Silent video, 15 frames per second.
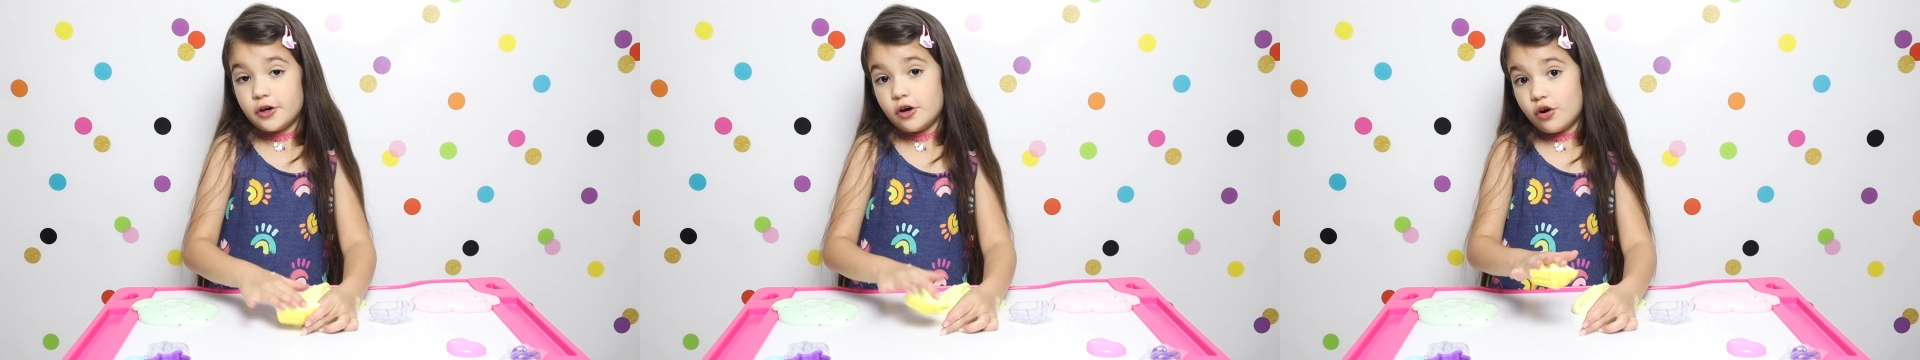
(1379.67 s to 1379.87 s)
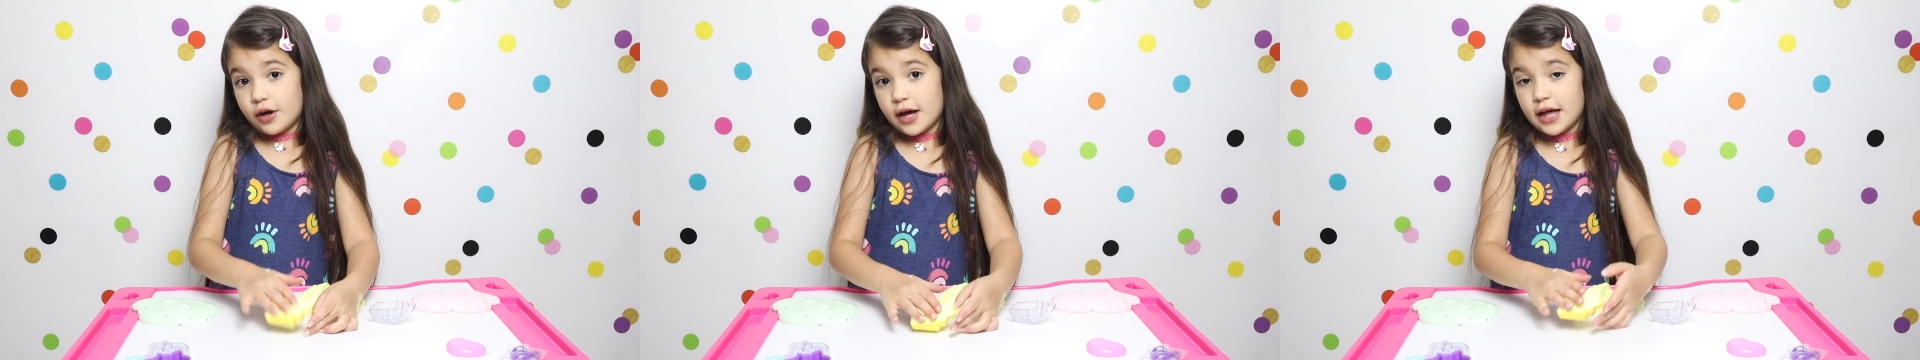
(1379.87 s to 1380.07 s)

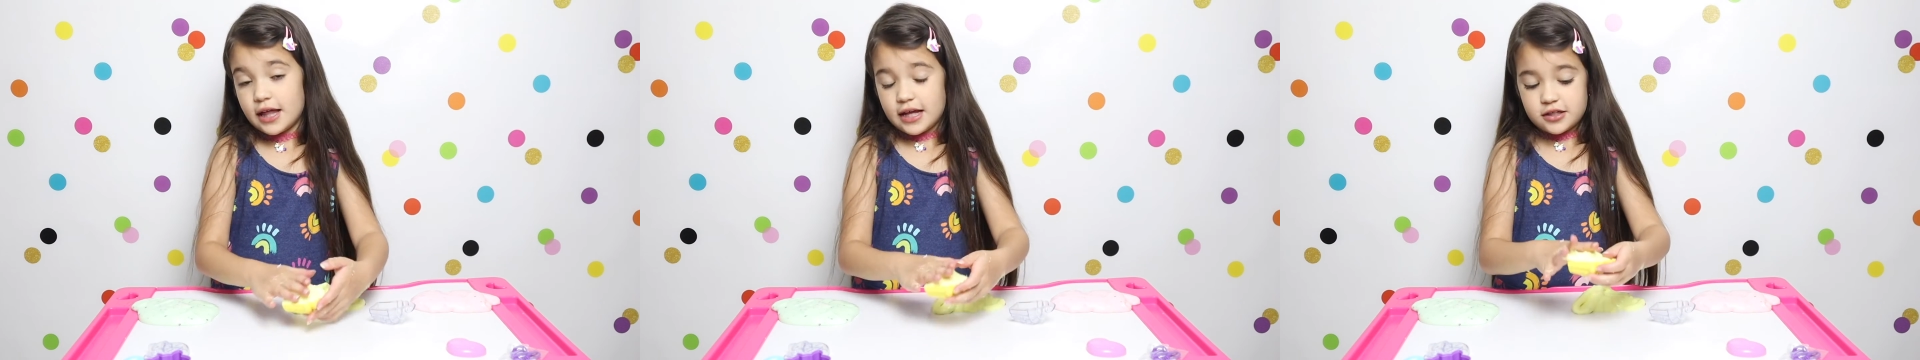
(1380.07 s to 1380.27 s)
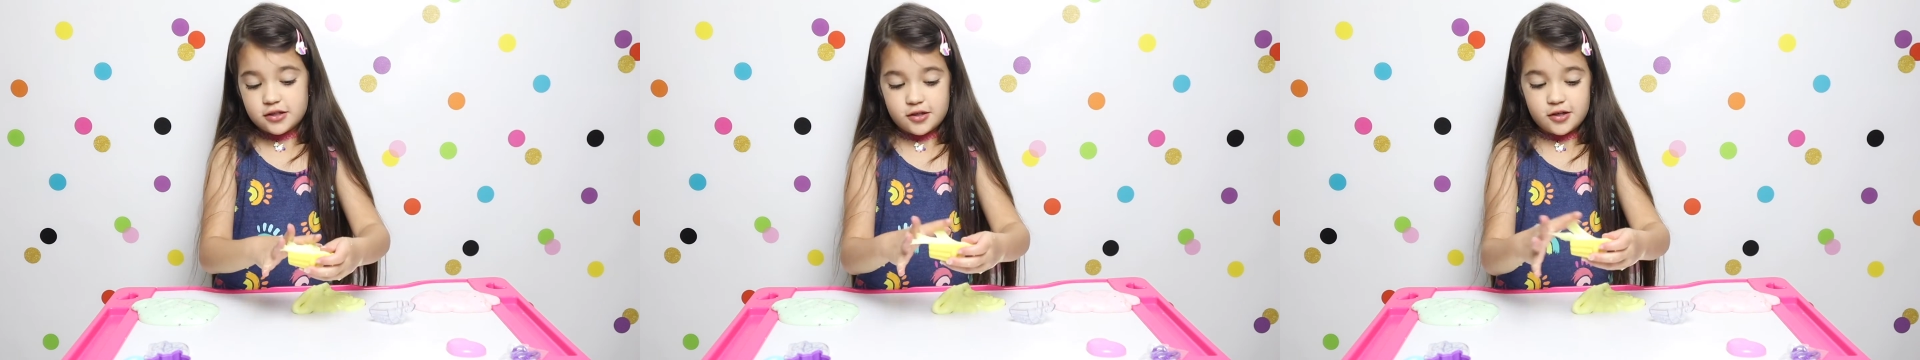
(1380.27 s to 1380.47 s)
Okay,
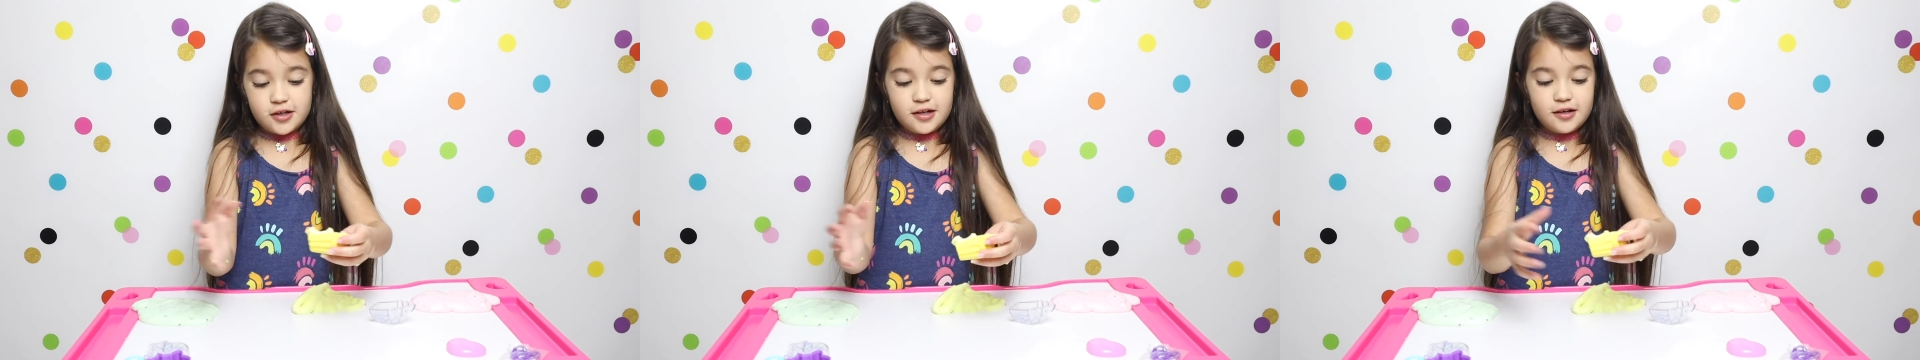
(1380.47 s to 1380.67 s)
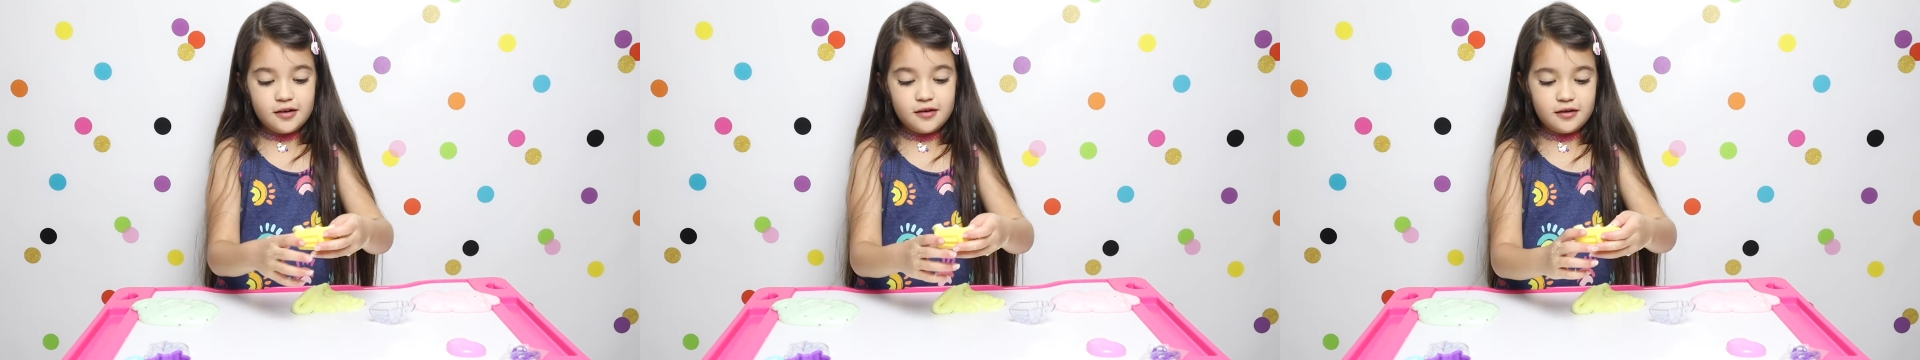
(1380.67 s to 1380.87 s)
that's good. I
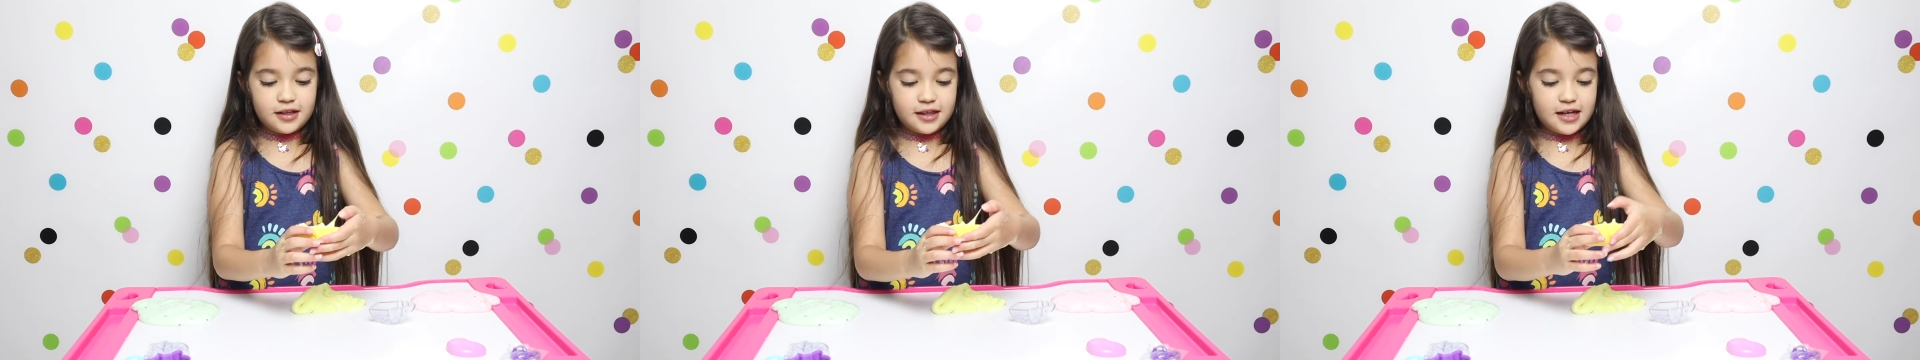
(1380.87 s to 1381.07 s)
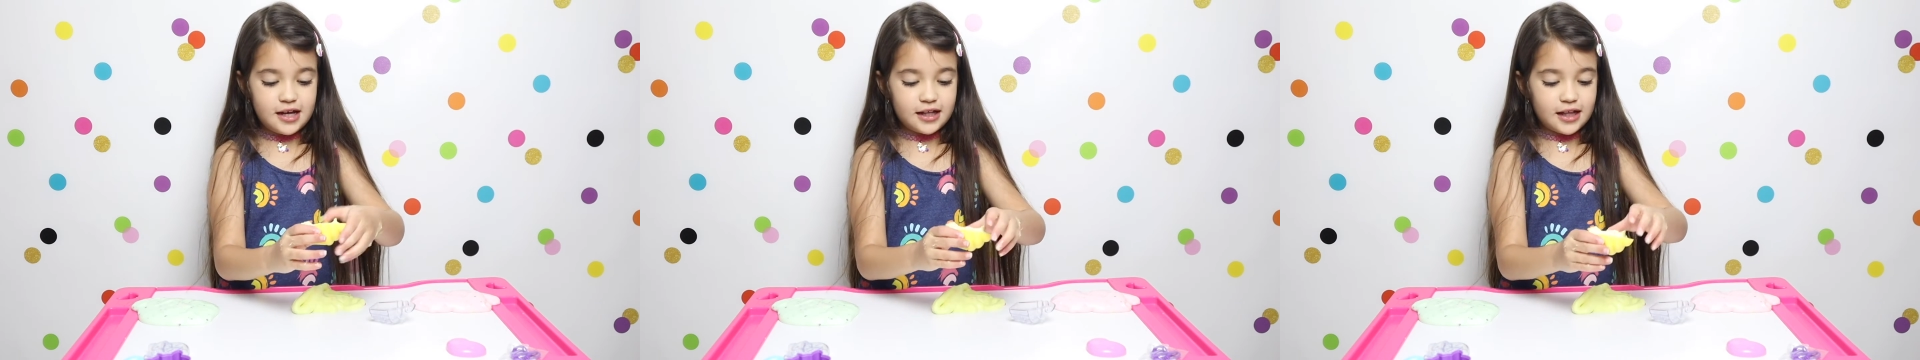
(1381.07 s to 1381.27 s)

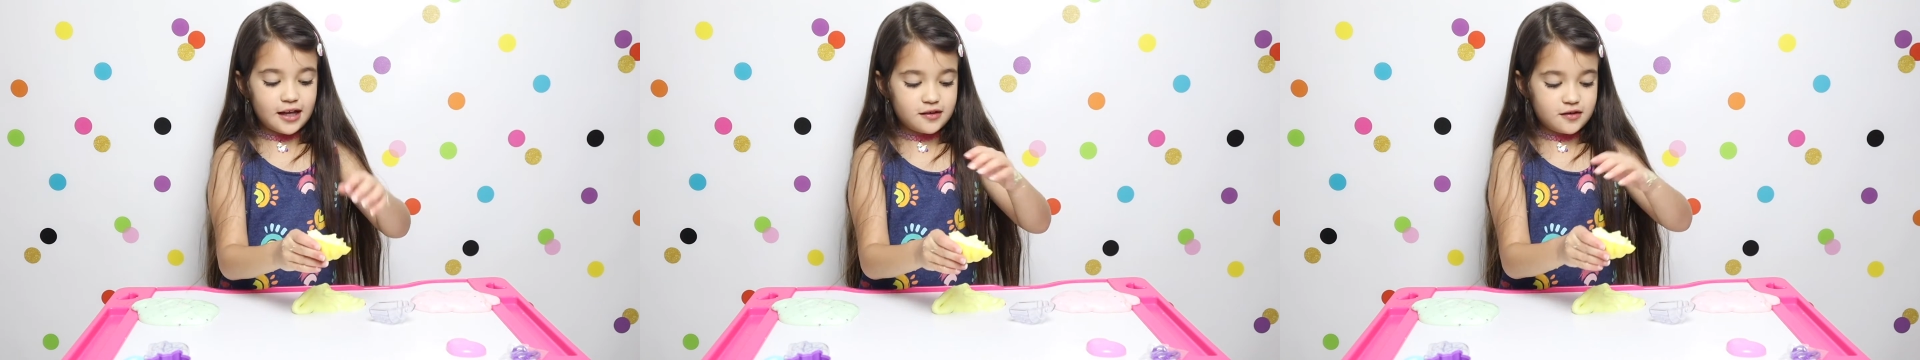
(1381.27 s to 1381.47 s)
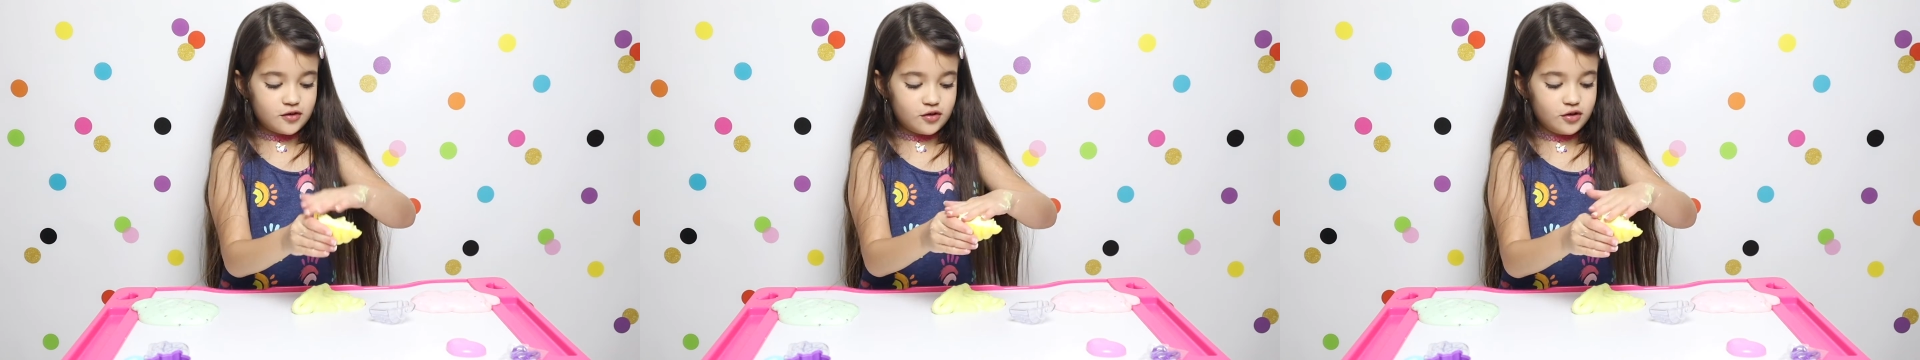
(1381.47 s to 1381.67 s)
think
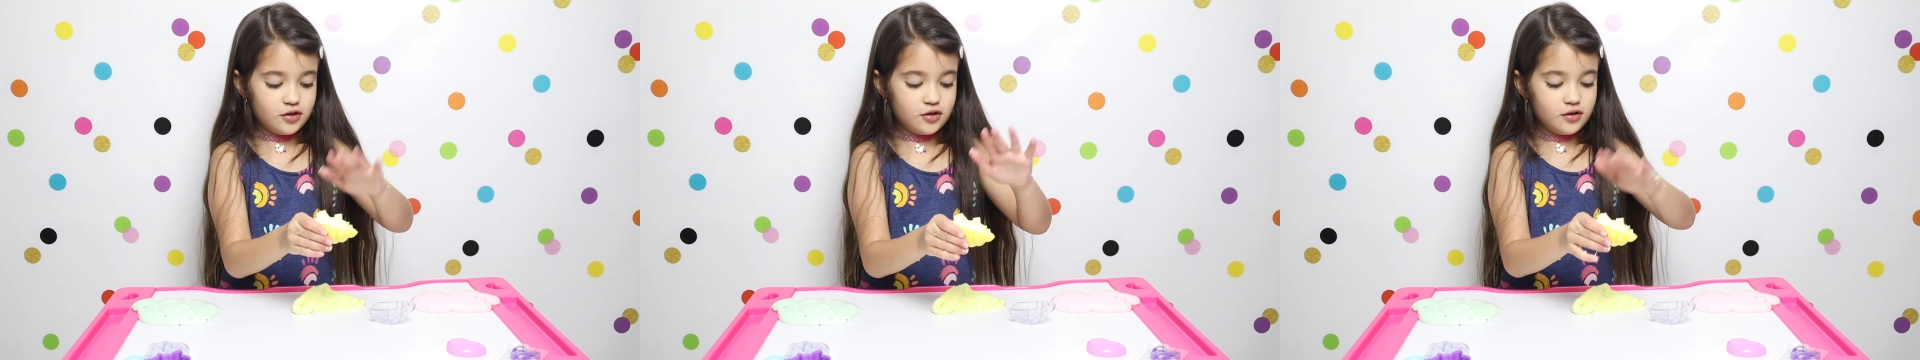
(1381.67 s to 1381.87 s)
that's good.